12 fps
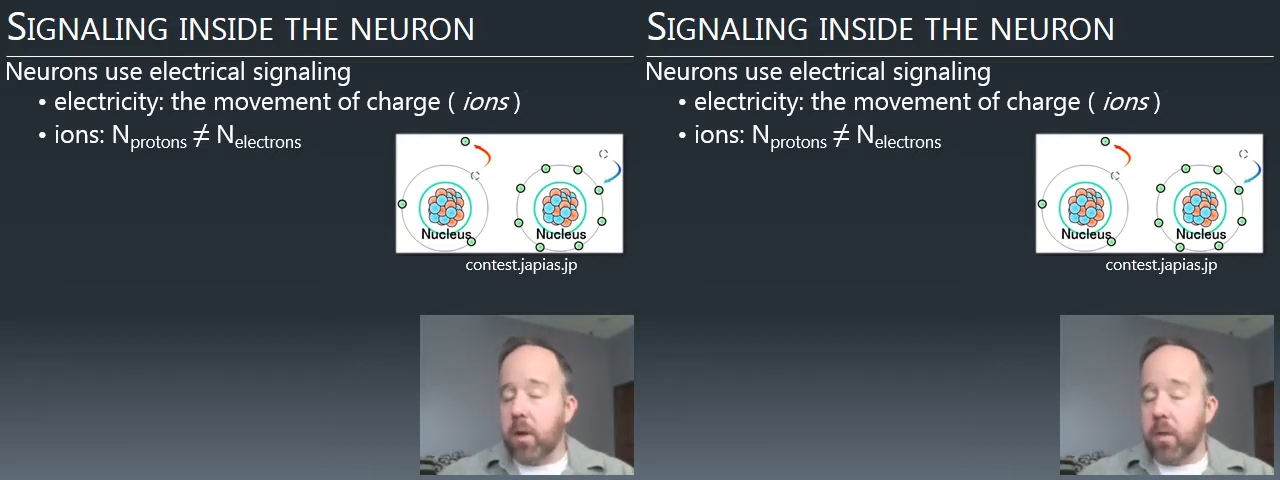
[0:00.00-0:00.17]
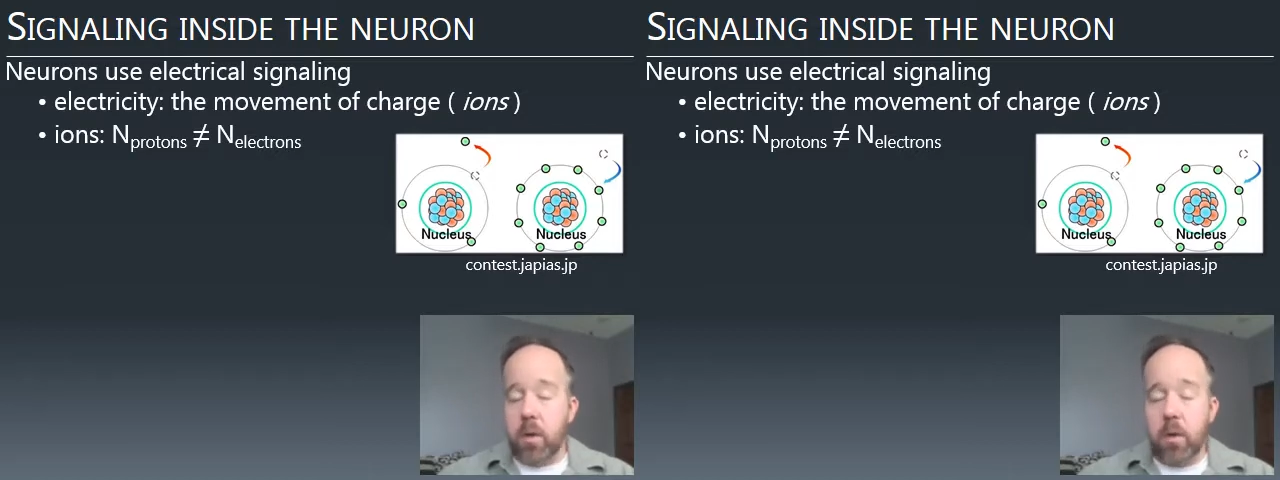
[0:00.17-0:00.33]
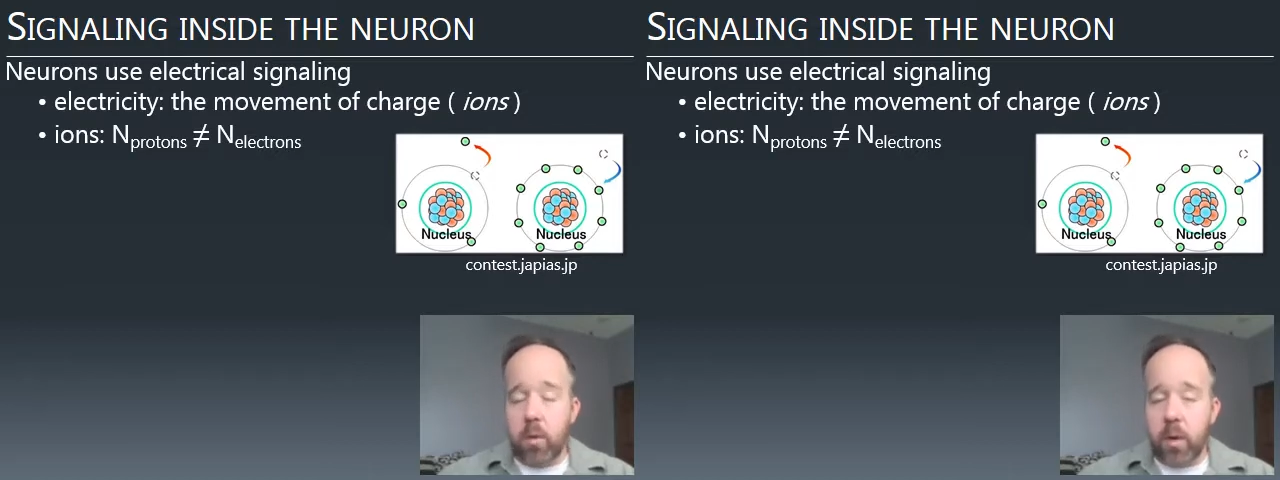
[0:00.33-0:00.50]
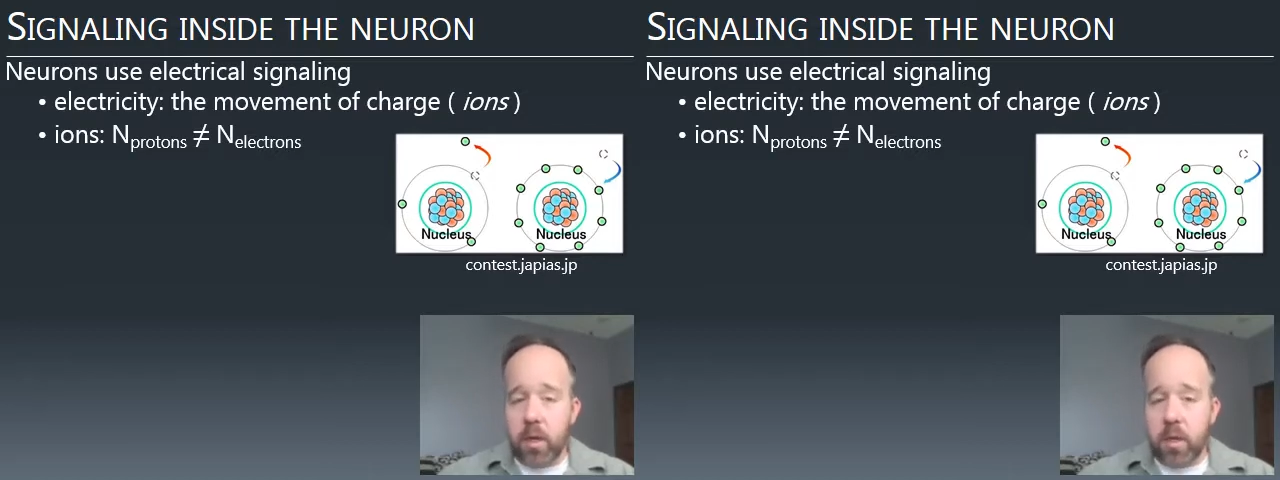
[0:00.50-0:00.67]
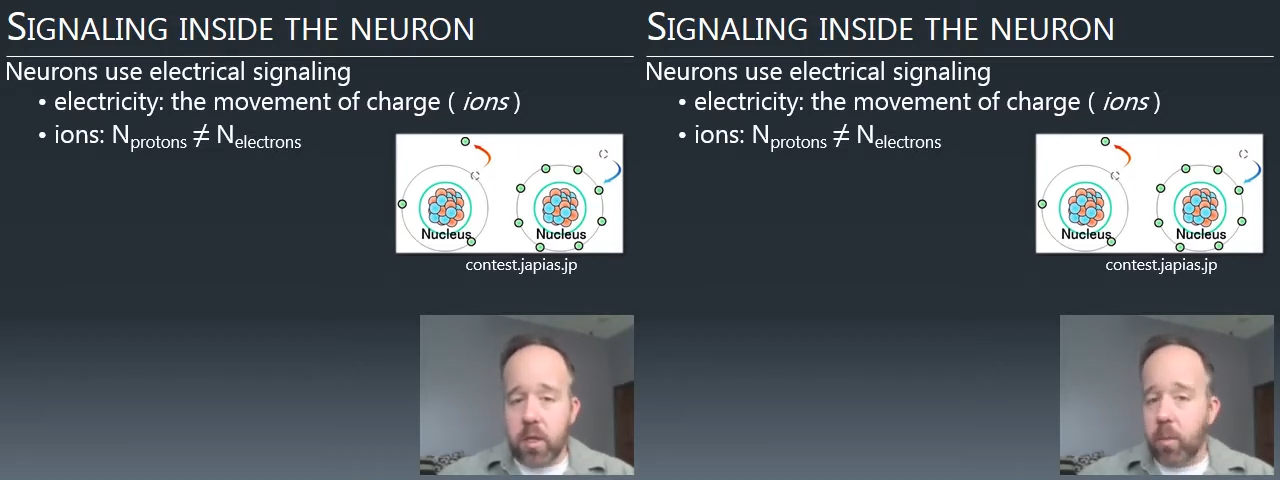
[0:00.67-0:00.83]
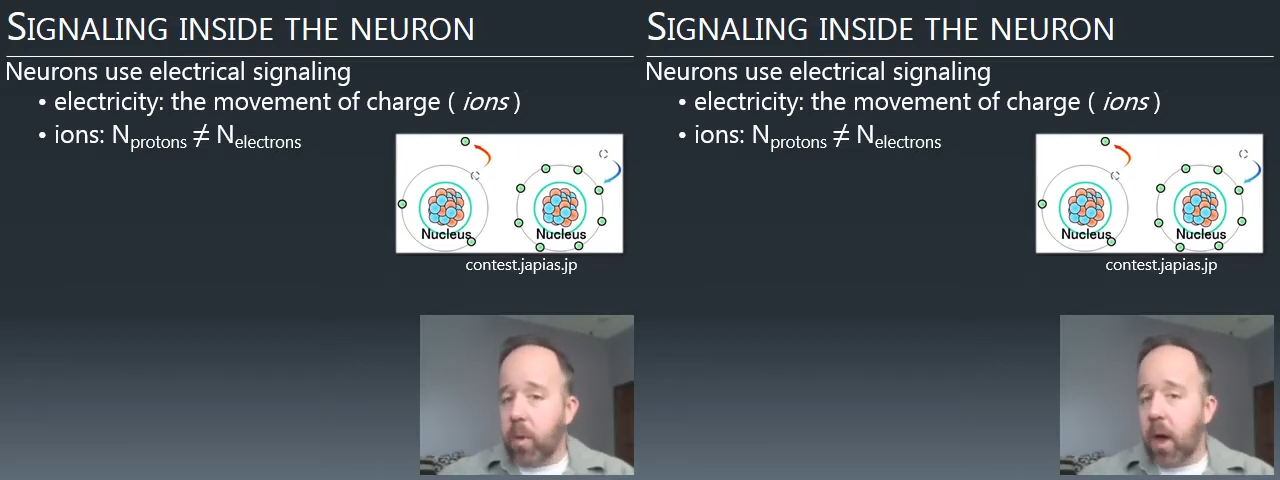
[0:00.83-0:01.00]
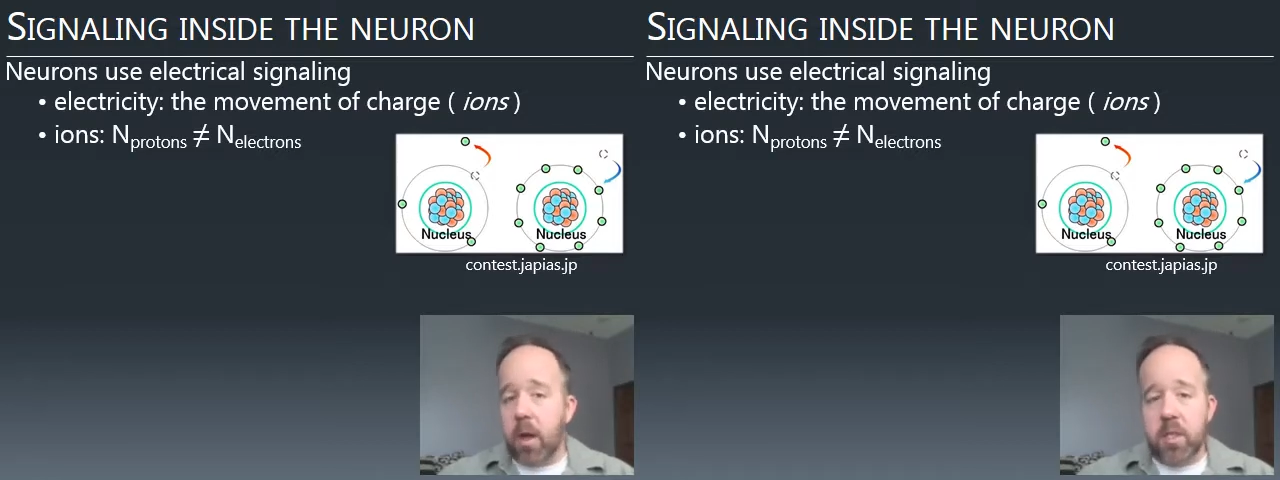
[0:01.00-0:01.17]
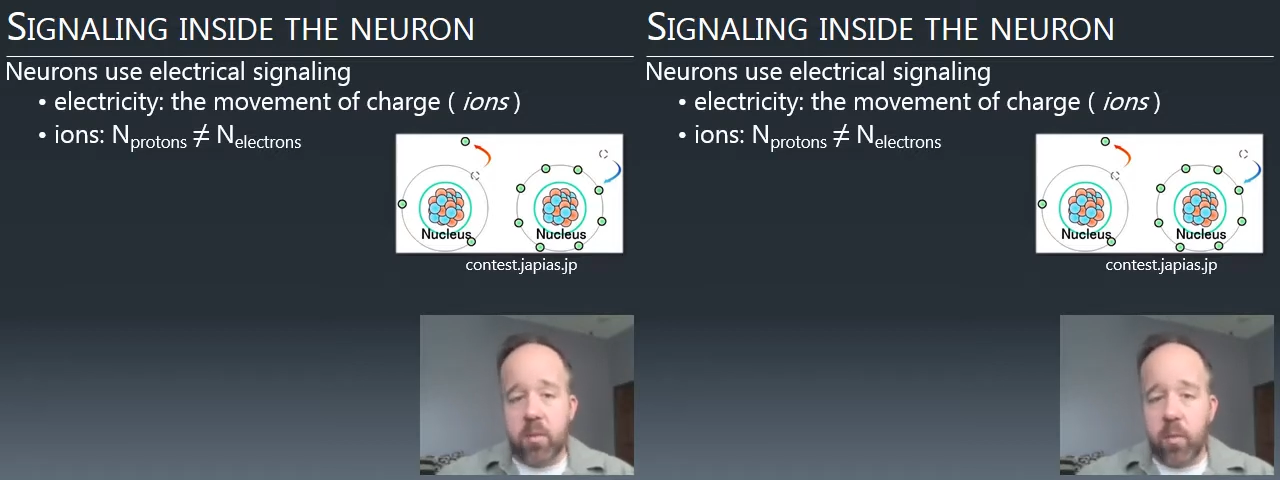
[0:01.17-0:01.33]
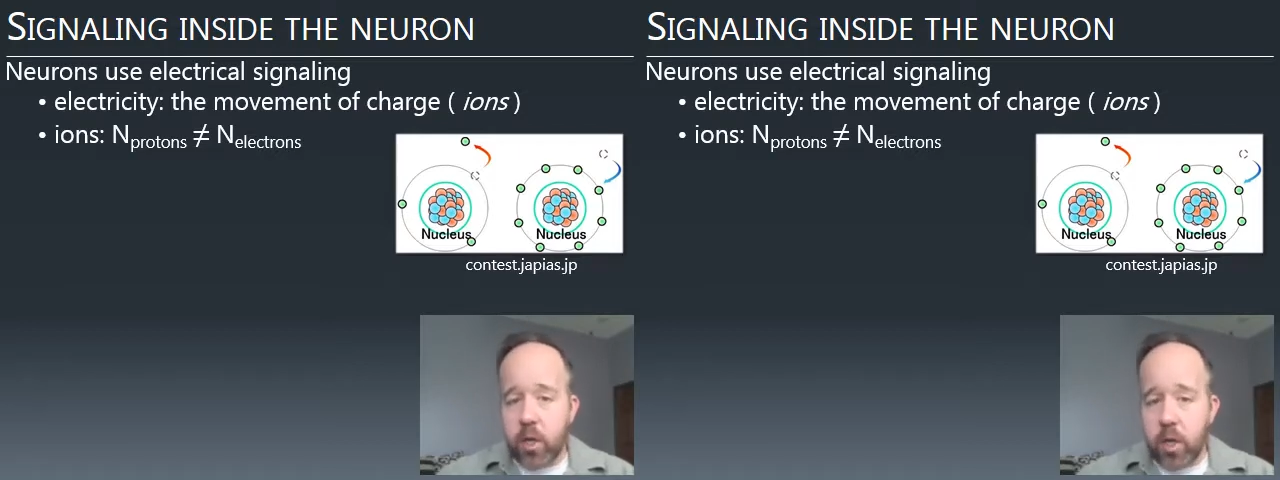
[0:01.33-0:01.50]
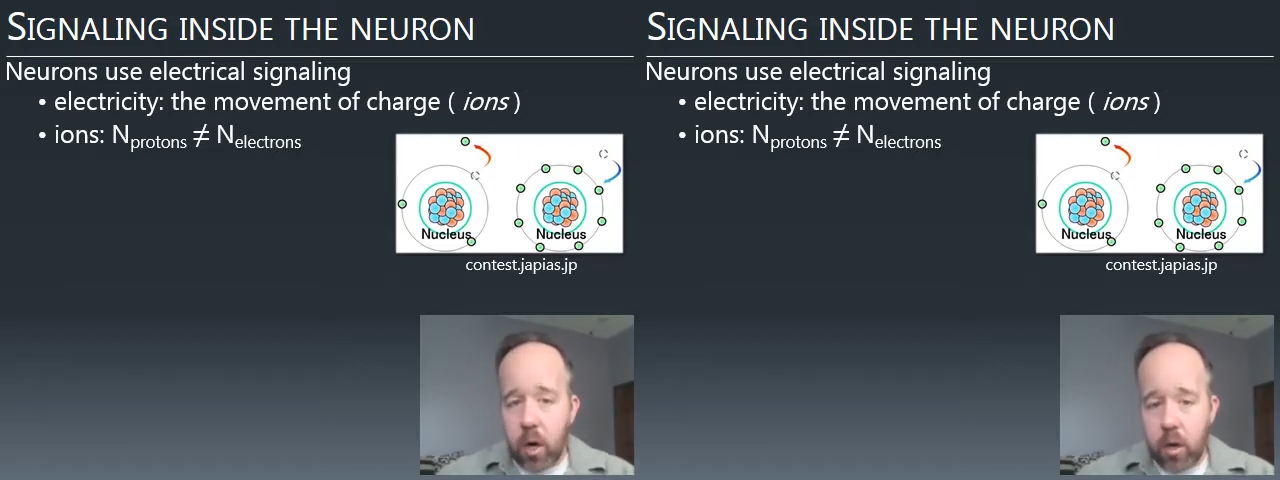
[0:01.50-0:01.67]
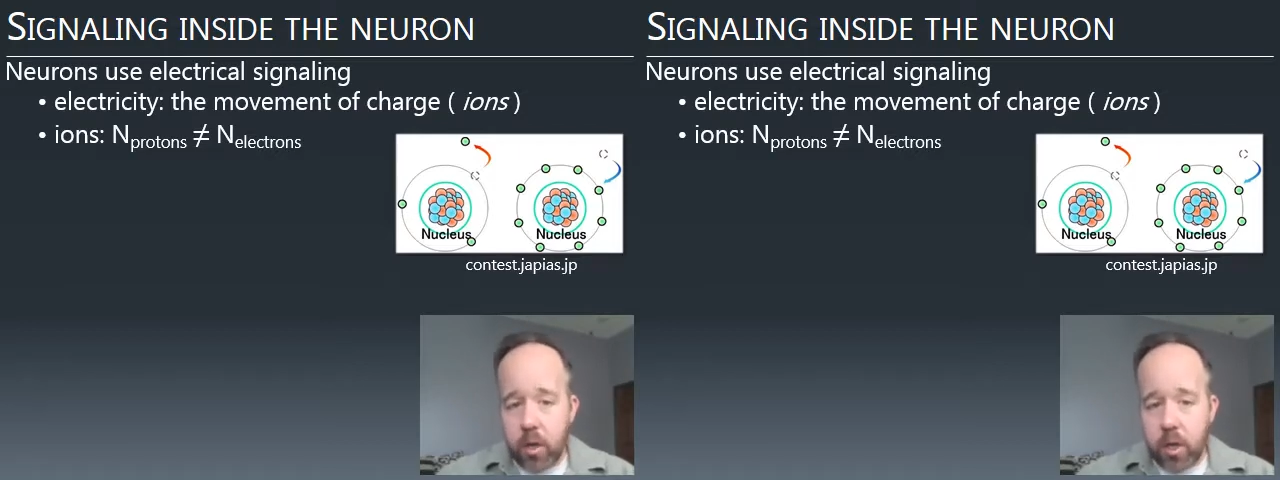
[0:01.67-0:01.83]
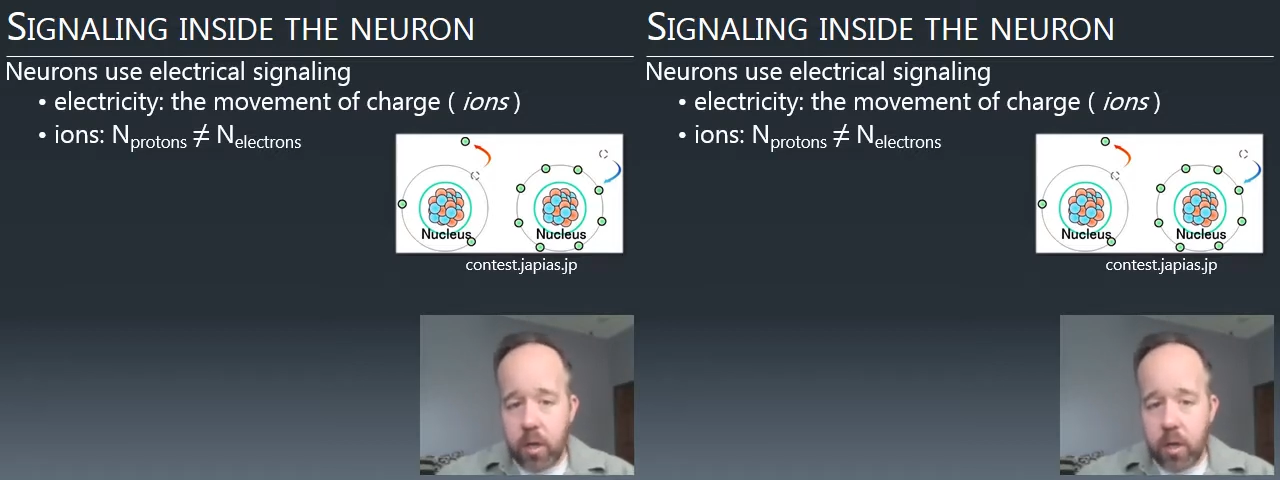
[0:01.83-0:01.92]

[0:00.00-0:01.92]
in the nucleus, they're positively charged.